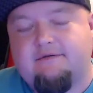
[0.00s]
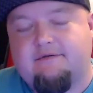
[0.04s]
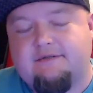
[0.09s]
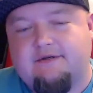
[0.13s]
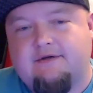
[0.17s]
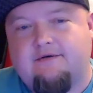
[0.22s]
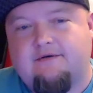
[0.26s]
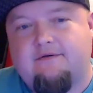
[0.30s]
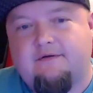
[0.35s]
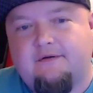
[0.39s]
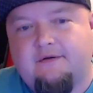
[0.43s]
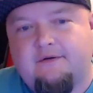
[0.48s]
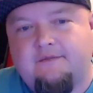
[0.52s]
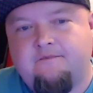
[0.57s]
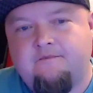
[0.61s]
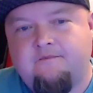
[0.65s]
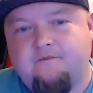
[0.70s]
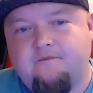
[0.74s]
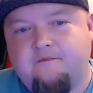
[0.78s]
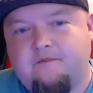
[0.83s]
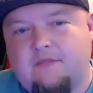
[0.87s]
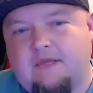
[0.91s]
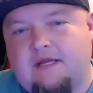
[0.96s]
So.
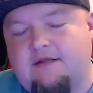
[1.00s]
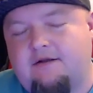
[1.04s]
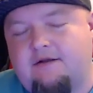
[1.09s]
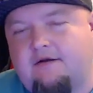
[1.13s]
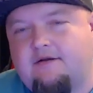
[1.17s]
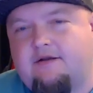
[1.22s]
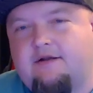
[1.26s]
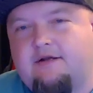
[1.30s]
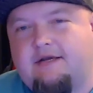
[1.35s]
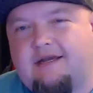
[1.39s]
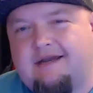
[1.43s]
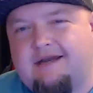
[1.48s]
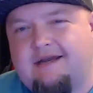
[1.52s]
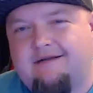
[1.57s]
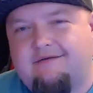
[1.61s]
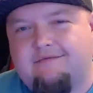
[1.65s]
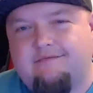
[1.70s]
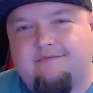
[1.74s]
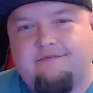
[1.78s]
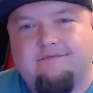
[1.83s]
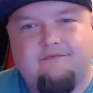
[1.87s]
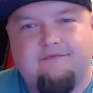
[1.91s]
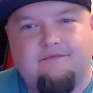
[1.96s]
And you know you can't
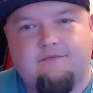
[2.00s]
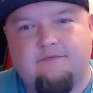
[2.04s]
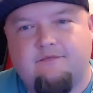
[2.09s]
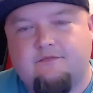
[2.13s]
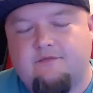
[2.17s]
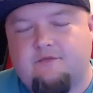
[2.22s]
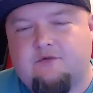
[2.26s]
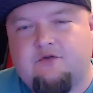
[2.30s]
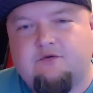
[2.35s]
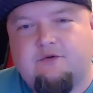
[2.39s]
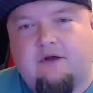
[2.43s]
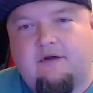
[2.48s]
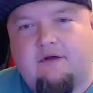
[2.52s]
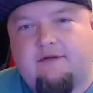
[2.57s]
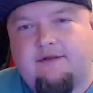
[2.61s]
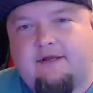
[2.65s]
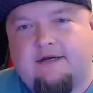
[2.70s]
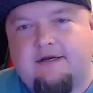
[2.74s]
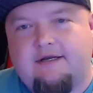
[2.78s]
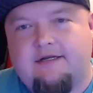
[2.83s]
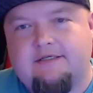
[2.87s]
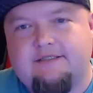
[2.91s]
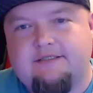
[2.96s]
dwell on
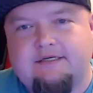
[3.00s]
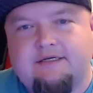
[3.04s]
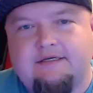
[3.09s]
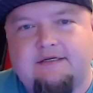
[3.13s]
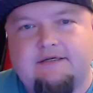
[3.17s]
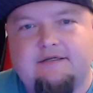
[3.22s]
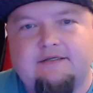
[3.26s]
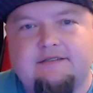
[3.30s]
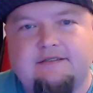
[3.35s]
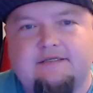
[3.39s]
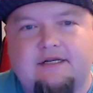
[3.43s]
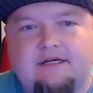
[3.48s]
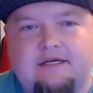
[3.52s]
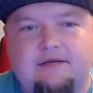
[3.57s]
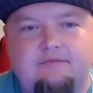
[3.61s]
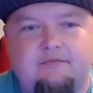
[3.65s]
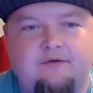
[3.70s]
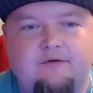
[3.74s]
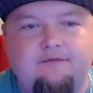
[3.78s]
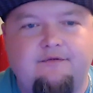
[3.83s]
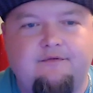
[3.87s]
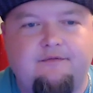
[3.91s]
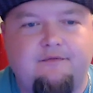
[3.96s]
that kind of shit. Just gotta keep
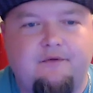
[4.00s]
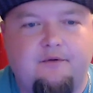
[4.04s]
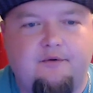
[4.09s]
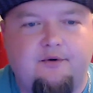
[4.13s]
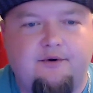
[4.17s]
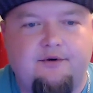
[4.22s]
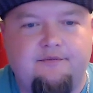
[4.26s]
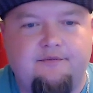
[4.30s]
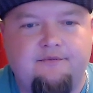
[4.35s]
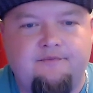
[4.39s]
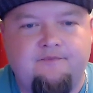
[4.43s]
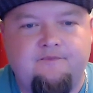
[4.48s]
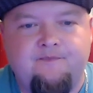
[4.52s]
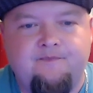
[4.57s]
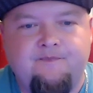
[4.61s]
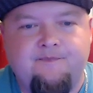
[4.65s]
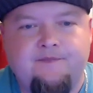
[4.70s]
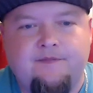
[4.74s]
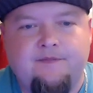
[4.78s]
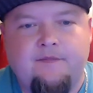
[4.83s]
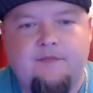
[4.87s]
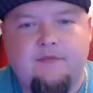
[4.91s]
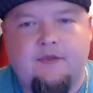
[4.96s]
moving forward.
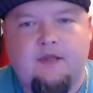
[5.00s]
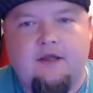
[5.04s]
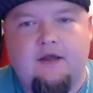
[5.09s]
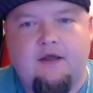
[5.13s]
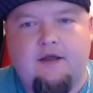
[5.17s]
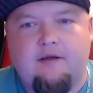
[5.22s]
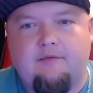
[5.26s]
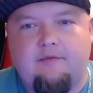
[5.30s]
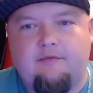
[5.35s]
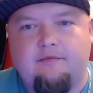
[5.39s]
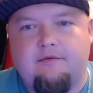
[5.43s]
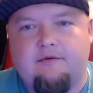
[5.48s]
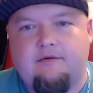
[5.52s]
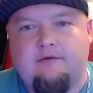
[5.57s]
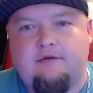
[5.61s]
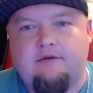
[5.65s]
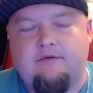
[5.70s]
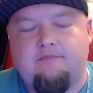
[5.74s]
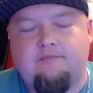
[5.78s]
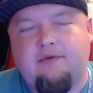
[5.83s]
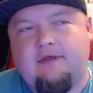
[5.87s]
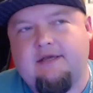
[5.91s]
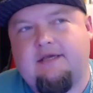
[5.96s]
Um, you
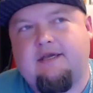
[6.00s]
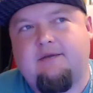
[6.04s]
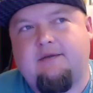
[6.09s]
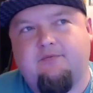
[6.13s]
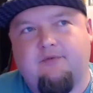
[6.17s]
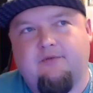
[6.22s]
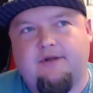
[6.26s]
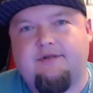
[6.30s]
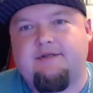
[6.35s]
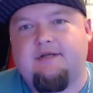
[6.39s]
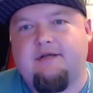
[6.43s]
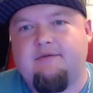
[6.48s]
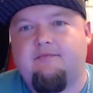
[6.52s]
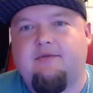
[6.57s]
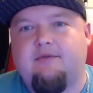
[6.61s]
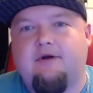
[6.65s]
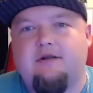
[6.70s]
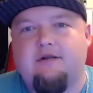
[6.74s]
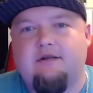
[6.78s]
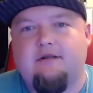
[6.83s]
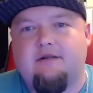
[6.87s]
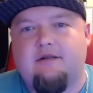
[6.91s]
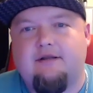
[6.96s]
know, play keep renting,
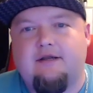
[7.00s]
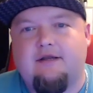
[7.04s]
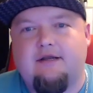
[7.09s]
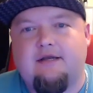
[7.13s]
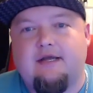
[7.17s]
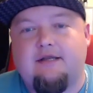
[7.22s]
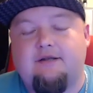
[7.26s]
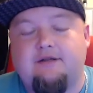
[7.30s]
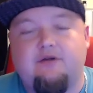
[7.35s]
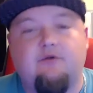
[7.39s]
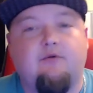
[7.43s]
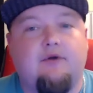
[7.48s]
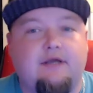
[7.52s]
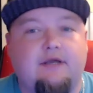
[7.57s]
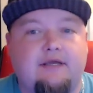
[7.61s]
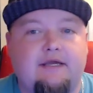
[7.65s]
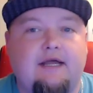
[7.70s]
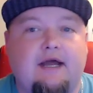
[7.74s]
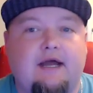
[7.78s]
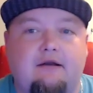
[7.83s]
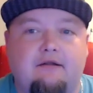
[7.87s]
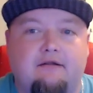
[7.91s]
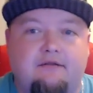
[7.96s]
but like I do want to
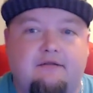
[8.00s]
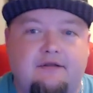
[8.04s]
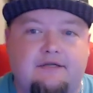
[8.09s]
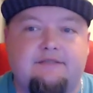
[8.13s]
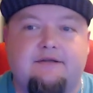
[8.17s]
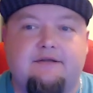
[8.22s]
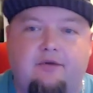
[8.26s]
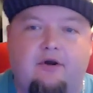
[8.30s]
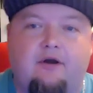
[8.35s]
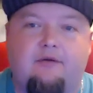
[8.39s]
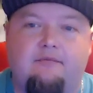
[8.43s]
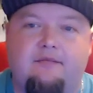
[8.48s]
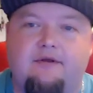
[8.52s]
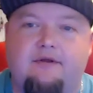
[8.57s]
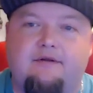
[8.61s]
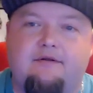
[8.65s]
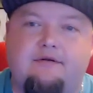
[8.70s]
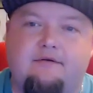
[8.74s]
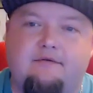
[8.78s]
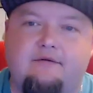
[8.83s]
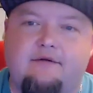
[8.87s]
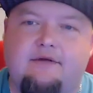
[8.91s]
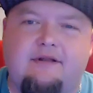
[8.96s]
get out of this apartment.
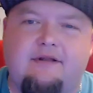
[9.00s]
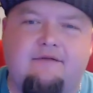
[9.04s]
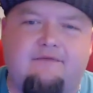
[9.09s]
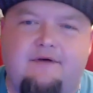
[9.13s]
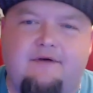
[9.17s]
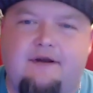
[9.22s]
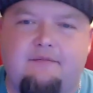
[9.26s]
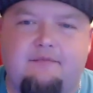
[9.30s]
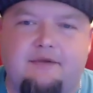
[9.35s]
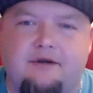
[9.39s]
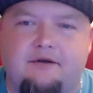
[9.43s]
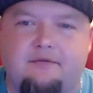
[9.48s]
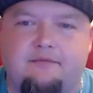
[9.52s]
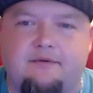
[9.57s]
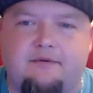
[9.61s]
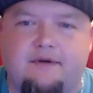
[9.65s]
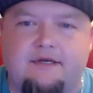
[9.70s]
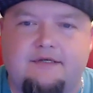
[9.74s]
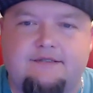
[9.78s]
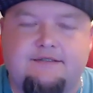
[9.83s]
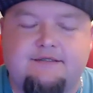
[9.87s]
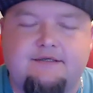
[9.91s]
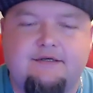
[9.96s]
I find a bigger
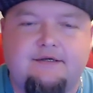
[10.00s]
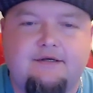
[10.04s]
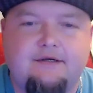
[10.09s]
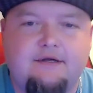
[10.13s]
place.